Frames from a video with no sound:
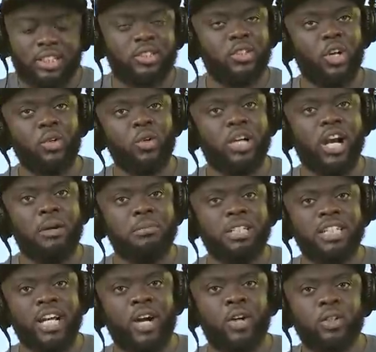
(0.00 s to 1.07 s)
It's not look at me
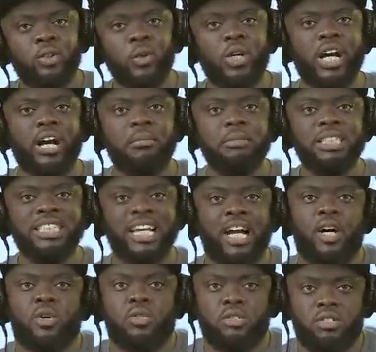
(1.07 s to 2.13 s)
now. Look at me
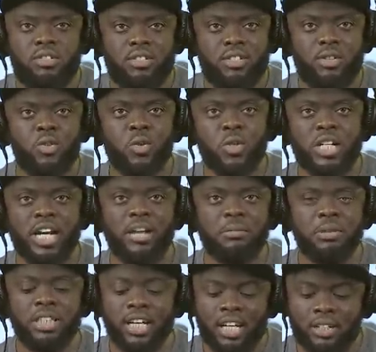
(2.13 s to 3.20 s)
now. Look at
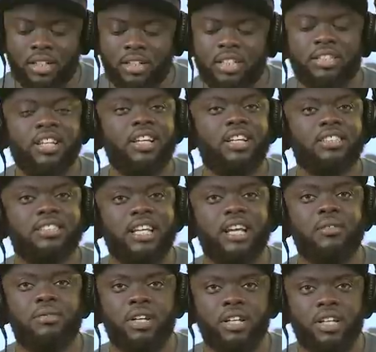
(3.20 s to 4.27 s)
me. I think it's
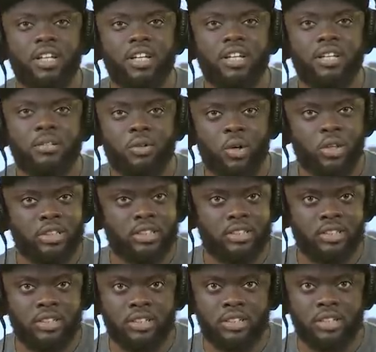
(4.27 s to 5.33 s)
ever. Because
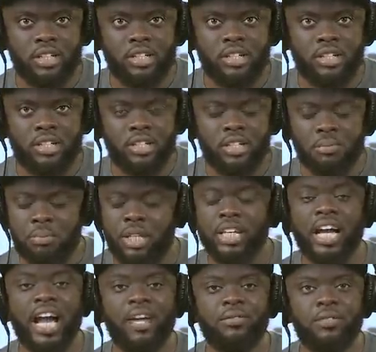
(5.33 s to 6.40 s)

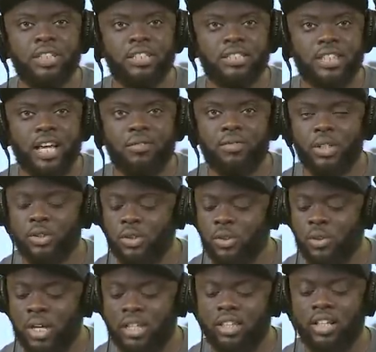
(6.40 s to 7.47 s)
Big Ivy is ever.
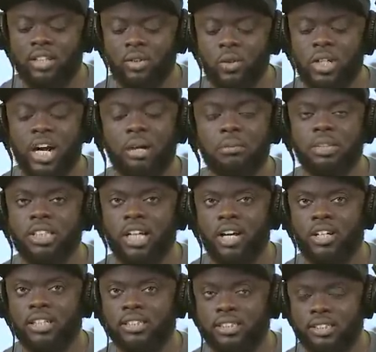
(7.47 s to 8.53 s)
So I think look at me
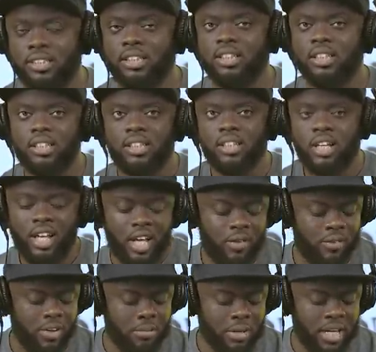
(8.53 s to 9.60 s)
now is
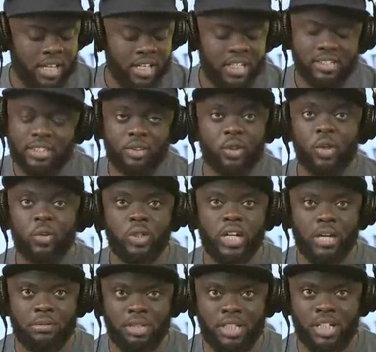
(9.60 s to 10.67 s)
ever. But yes, it's not look
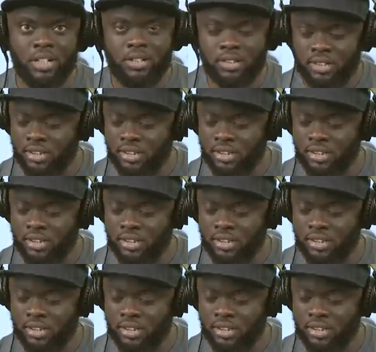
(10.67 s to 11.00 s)
at me now.